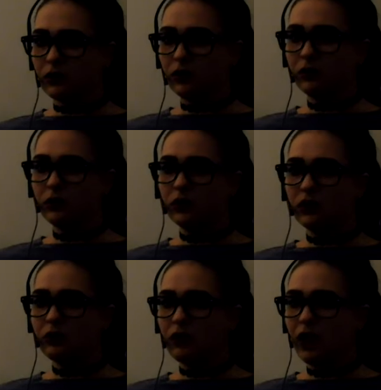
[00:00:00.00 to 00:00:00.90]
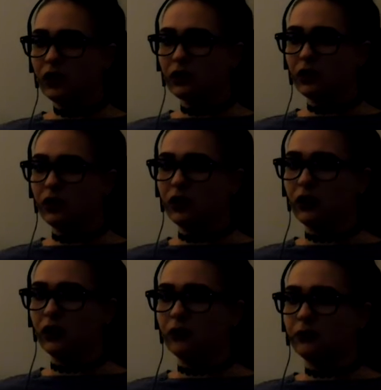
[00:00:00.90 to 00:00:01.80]
go with the
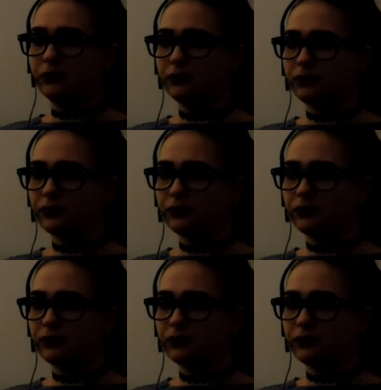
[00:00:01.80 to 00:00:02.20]
random.